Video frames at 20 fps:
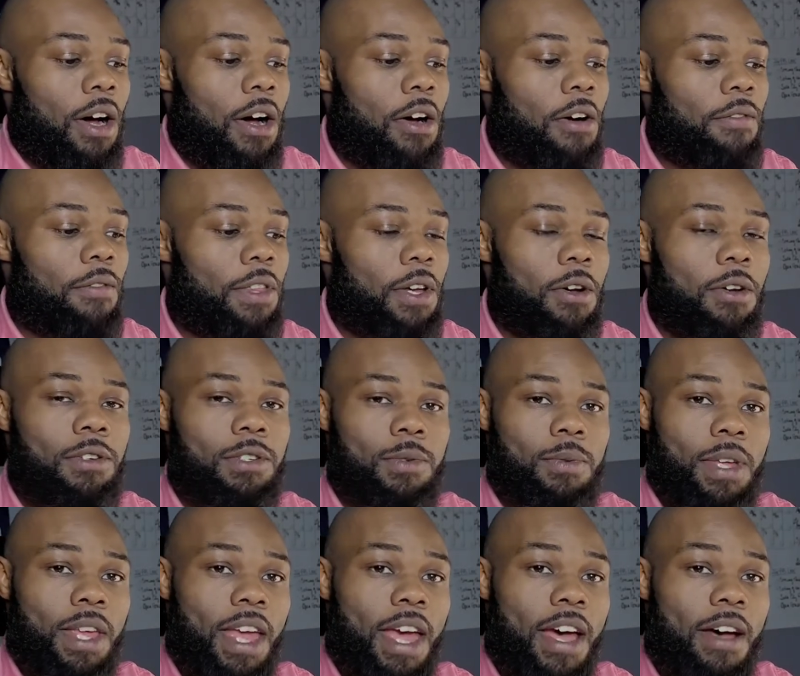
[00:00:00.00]
Of
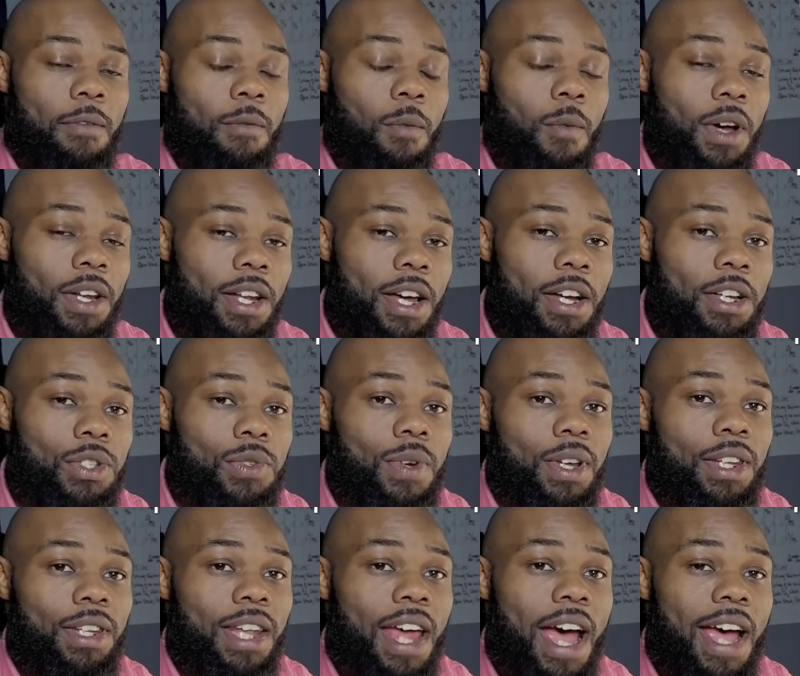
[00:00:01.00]
those, we have
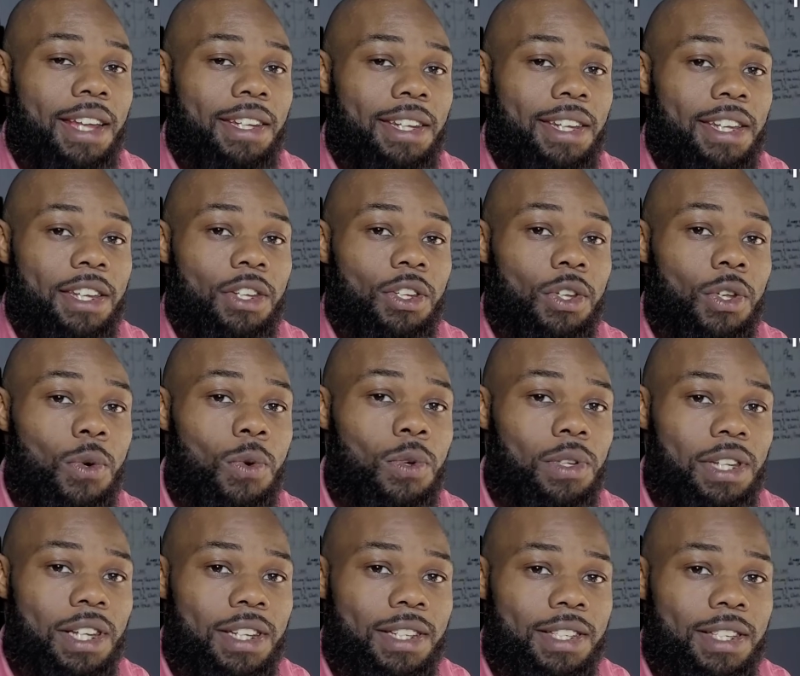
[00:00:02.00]
190
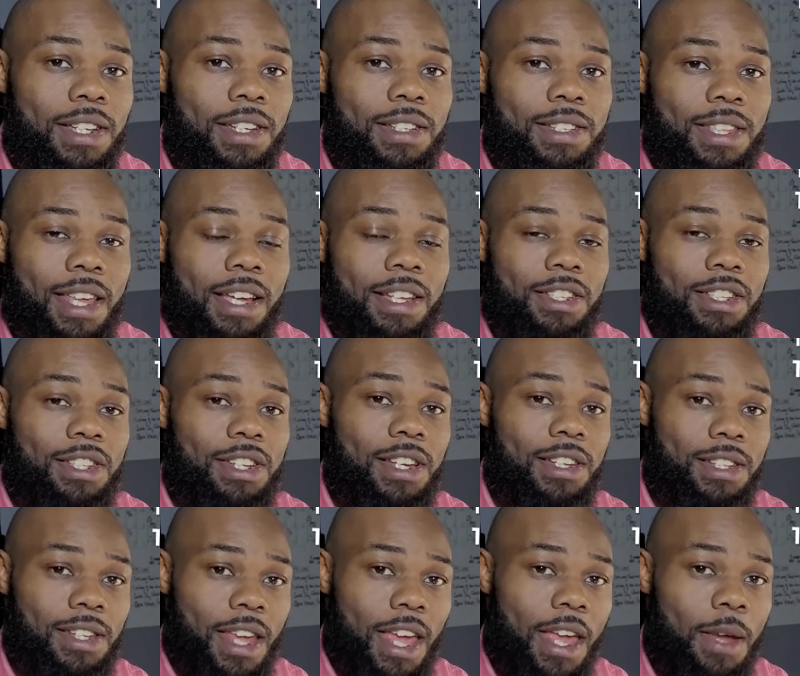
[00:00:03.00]
new listings that
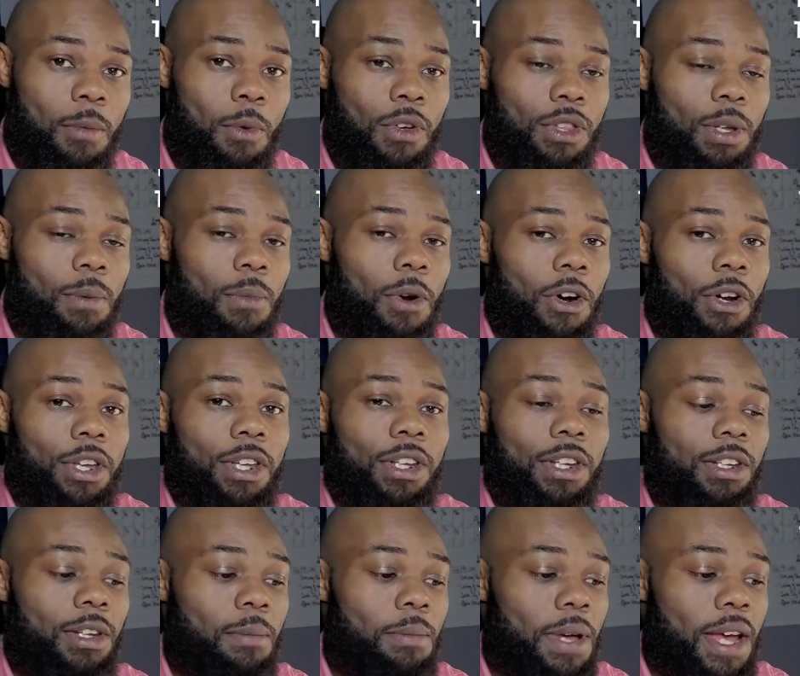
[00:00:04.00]
just came on the
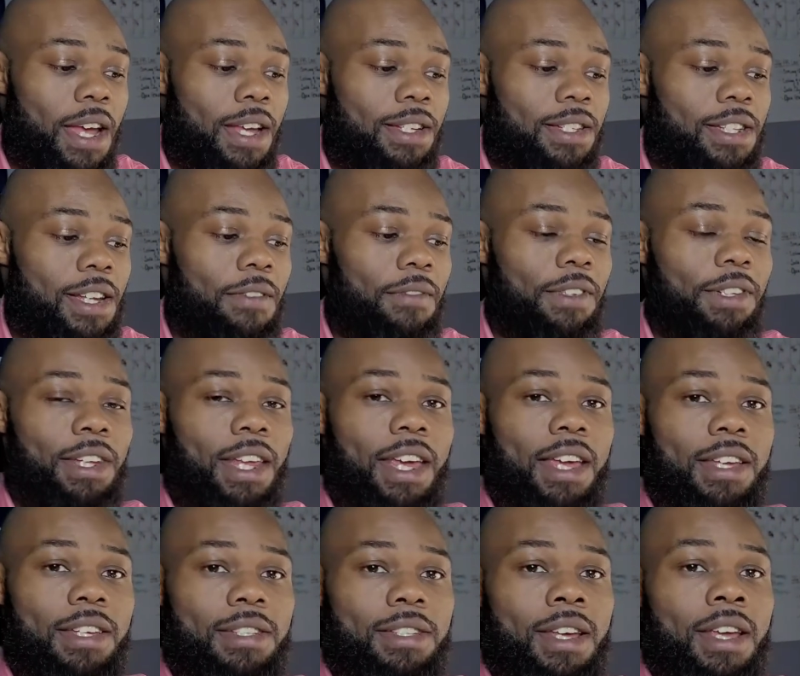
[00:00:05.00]
market in the past 7
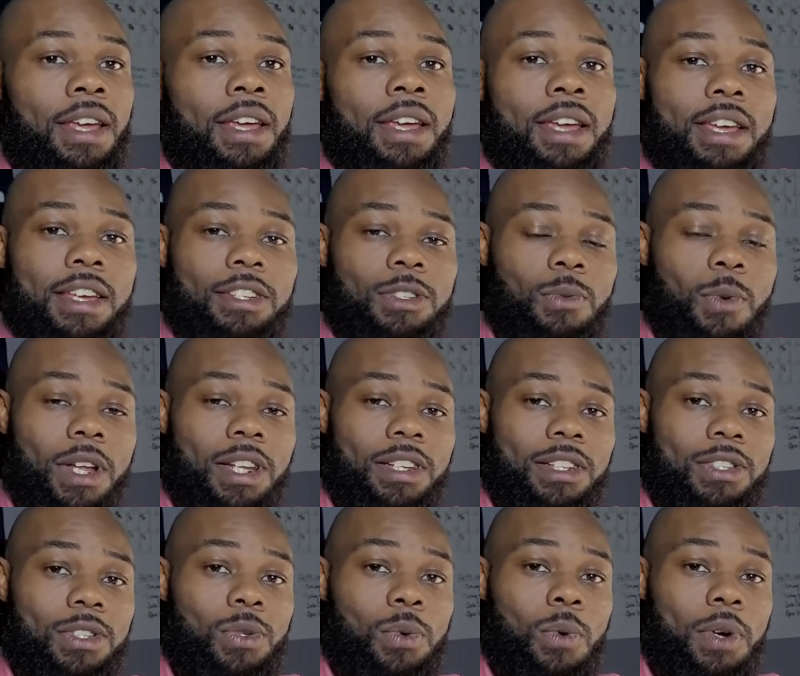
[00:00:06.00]
days, as well
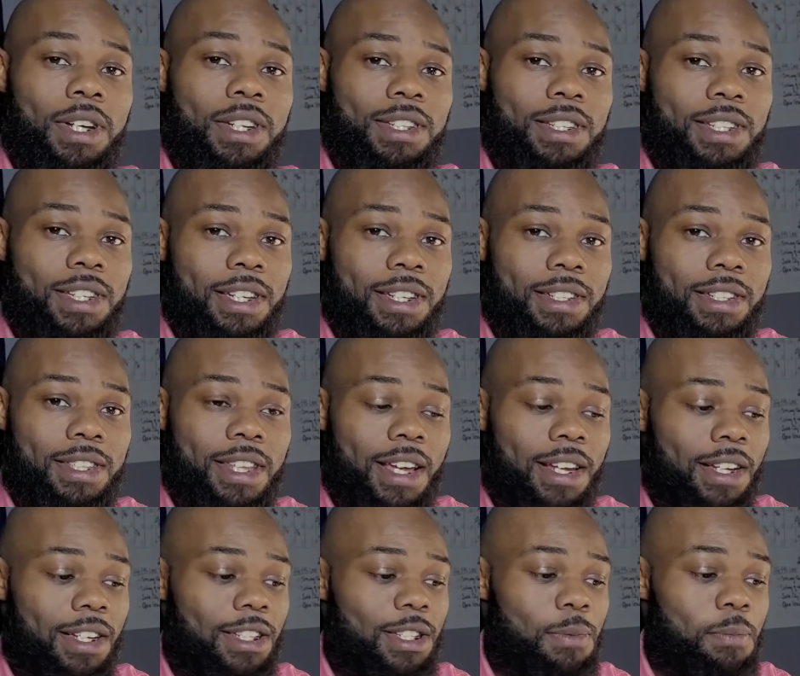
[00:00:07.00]
as 26
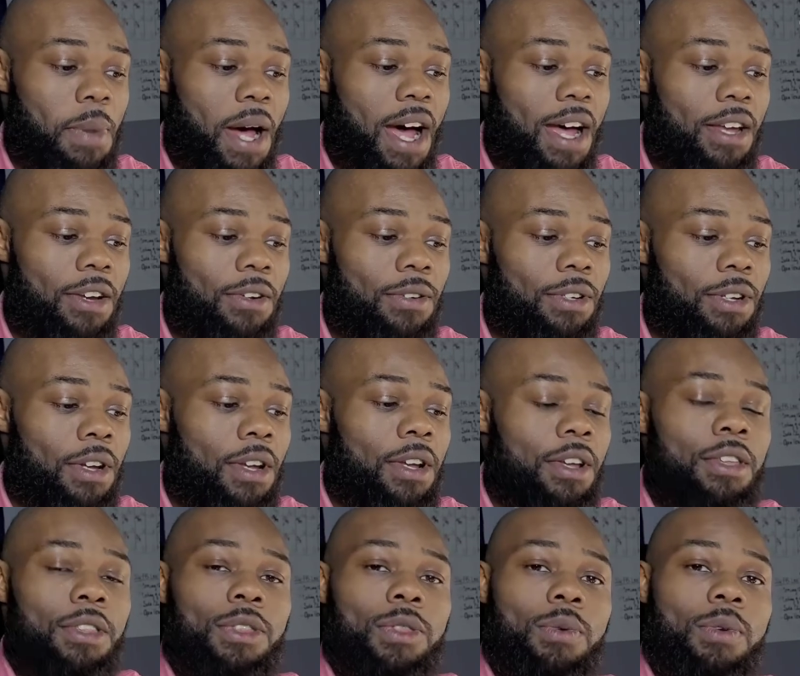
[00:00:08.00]
that expired,
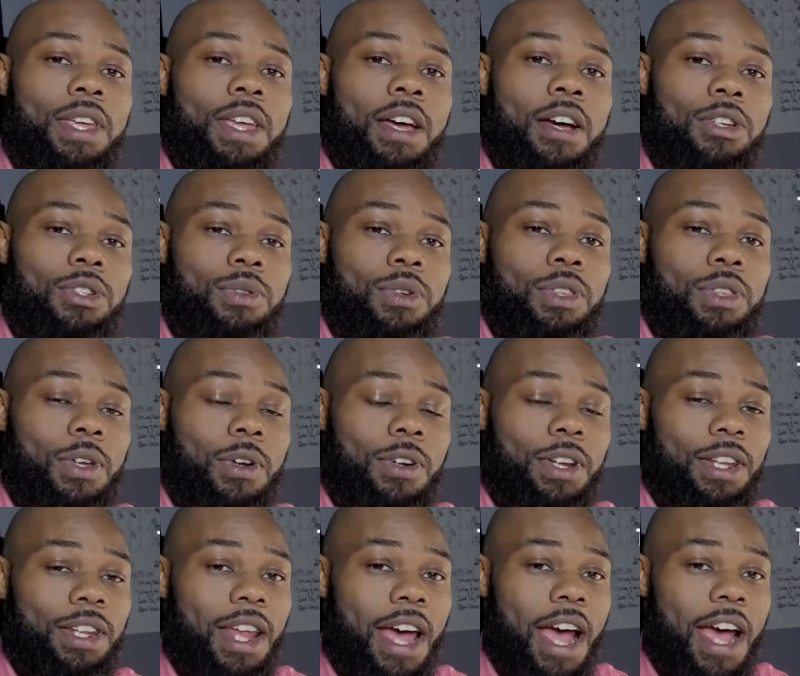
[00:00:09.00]

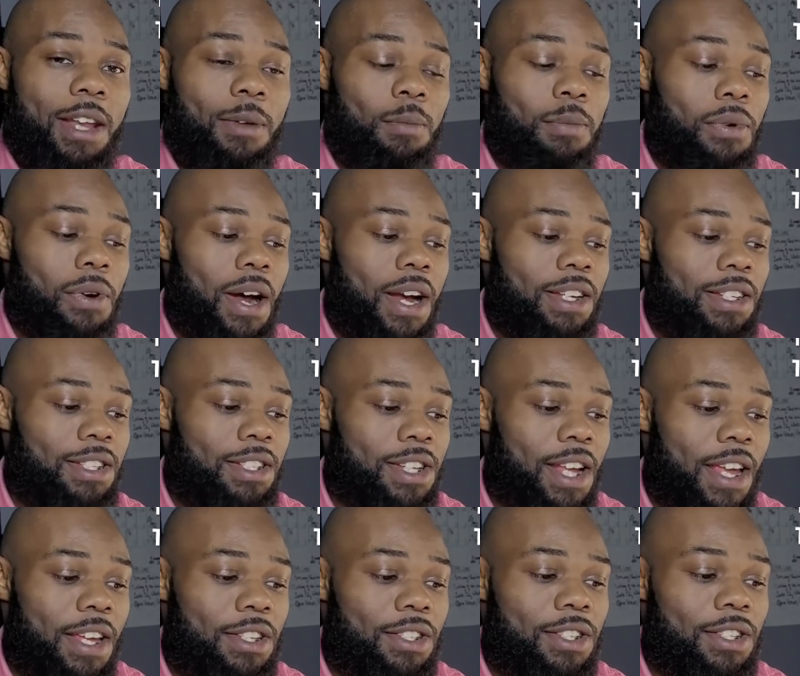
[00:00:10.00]
339 price
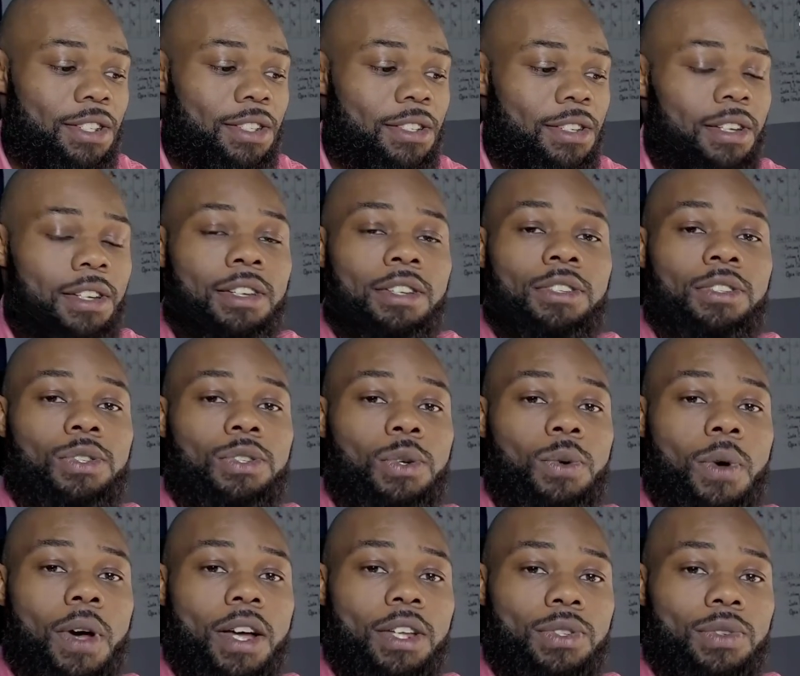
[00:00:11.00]
changes,
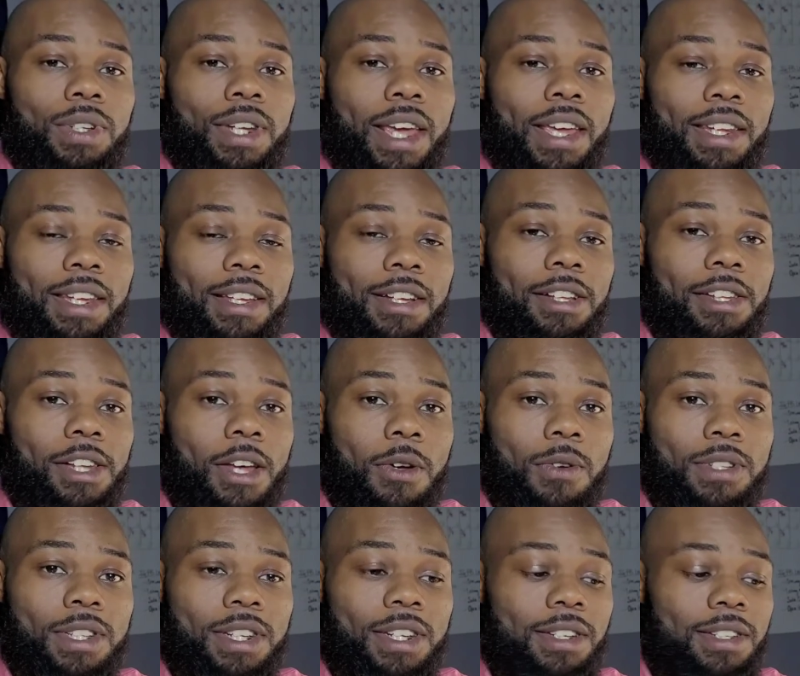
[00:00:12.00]
280
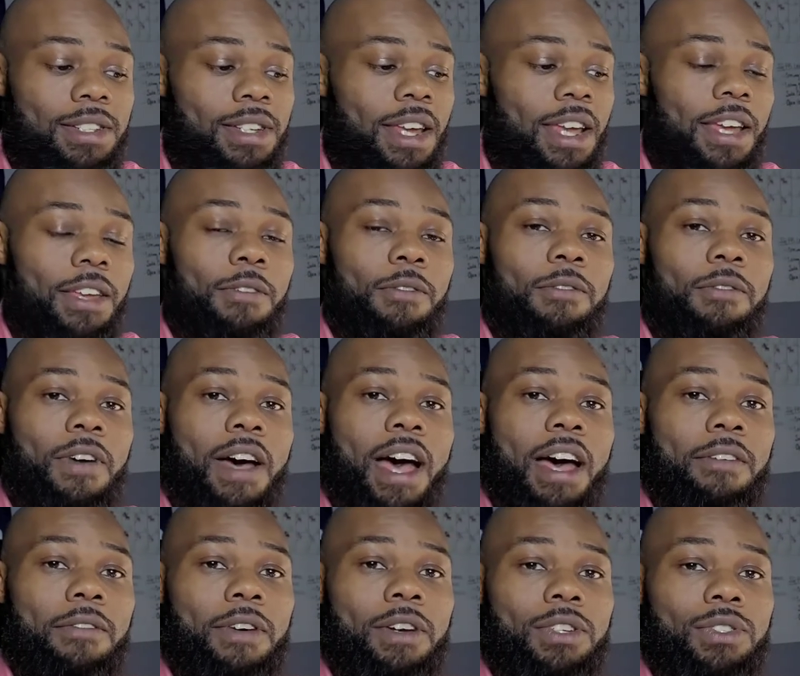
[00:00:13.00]
closings, and
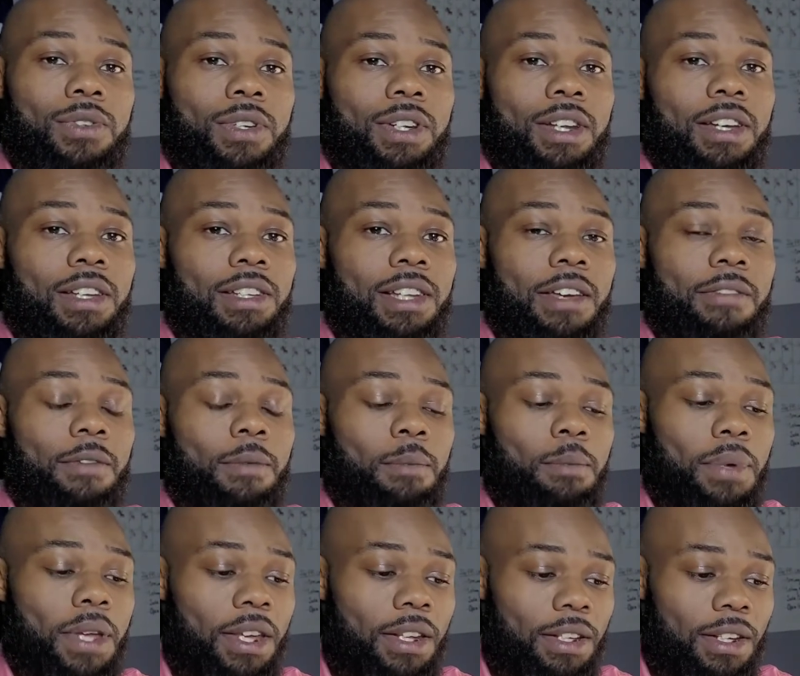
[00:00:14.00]

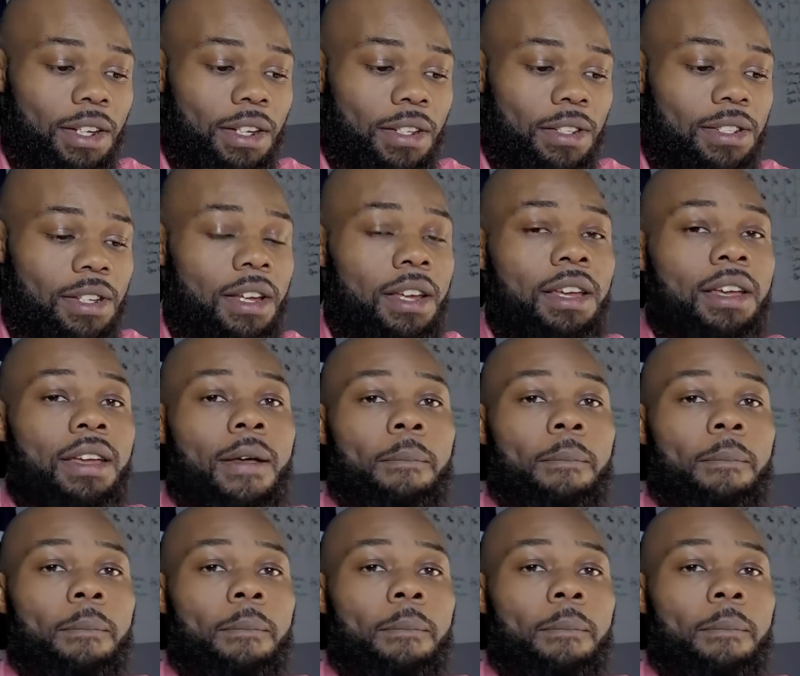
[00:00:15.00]
511 pendings.